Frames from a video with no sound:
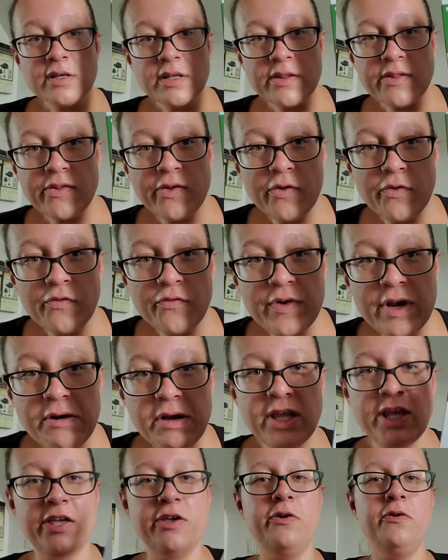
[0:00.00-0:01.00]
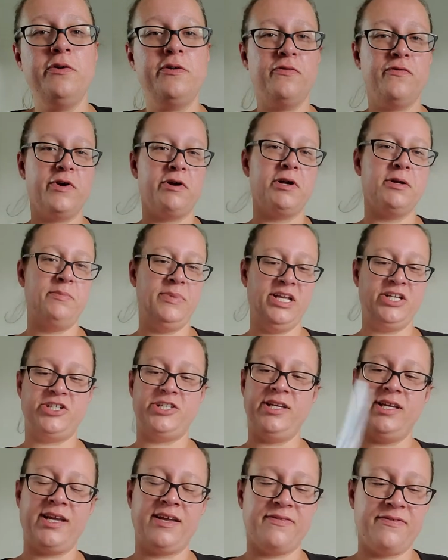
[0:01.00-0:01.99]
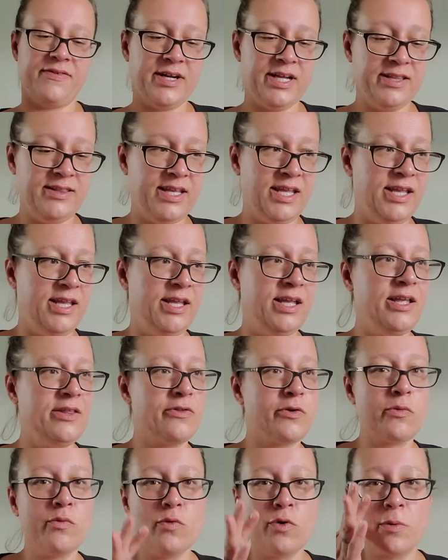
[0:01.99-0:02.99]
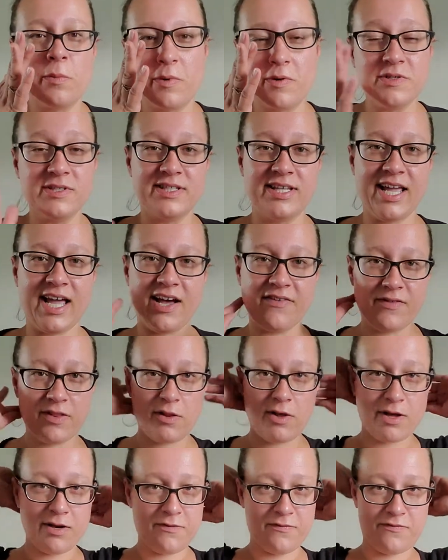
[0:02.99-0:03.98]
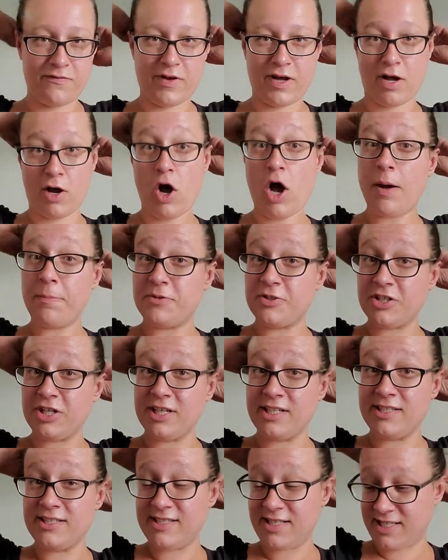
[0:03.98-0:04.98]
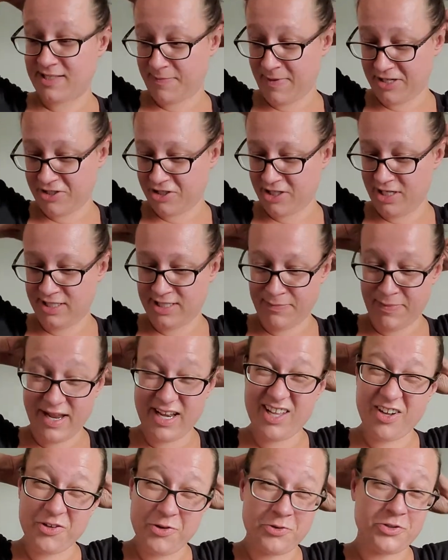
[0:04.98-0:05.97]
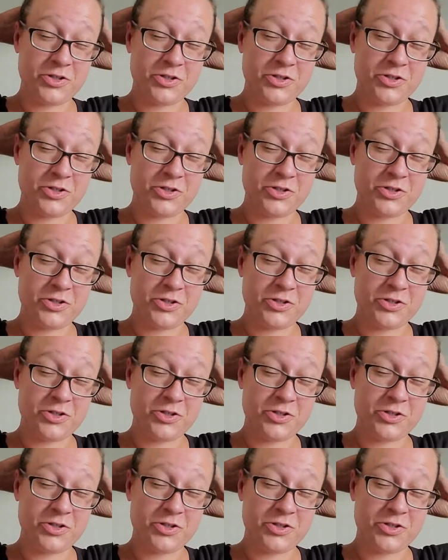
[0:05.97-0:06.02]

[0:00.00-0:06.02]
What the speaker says: So very cute, very beachy. I find they're warmers. They have a lot of options, especially depending on your